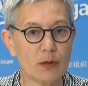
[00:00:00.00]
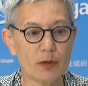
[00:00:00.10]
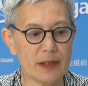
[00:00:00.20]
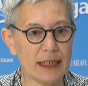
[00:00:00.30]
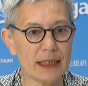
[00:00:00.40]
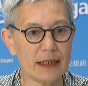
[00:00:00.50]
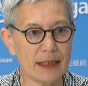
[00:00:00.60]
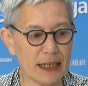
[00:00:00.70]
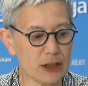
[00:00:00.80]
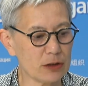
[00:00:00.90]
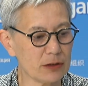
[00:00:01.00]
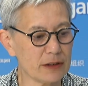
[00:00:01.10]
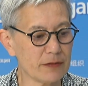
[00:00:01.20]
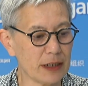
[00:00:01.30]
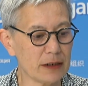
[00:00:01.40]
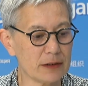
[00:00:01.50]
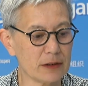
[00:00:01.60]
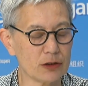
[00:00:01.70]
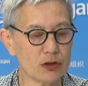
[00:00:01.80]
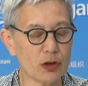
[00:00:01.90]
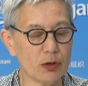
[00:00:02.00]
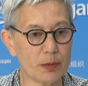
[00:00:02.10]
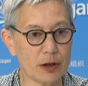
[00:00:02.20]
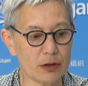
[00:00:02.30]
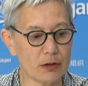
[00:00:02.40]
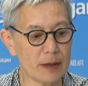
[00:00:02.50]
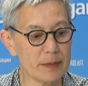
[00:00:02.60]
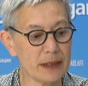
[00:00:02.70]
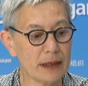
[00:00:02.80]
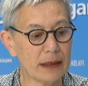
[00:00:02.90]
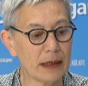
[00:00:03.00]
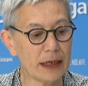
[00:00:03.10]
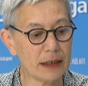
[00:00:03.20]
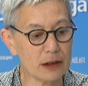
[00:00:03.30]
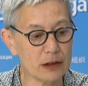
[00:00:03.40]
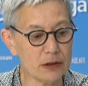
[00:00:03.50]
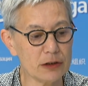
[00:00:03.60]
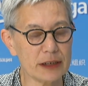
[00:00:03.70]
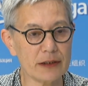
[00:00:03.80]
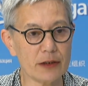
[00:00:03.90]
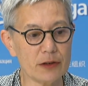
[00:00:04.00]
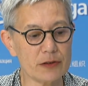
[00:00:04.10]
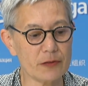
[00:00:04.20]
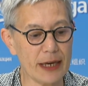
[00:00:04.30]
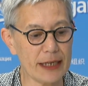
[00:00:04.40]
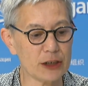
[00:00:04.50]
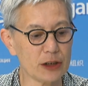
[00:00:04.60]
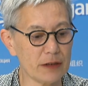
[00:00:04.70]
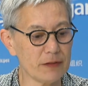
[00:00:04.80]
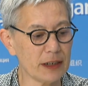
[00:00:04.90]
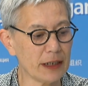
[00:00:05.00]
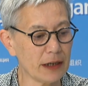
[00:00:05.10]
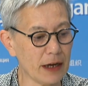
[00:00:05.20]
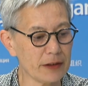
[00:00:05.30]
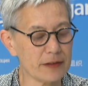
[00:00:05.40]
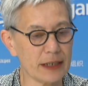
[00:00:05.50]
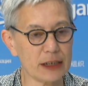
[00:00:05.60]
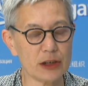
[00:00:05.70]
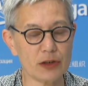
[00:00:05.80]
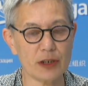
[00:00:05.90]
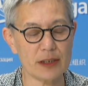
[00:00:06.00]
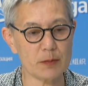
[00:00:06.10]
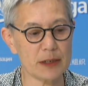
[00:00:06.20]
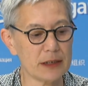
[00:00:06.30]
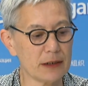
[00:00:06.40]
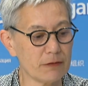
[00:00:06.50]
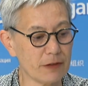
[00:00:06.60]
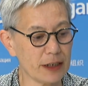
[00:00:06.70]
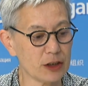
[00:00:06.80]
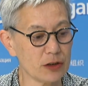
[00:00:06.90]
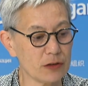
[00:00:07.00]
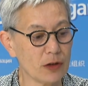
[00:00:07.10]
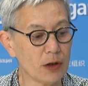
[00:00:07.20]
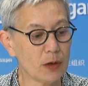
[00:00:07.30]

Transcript: within national surveillance and control programs, including those for HIV and other sexually transmitted infections.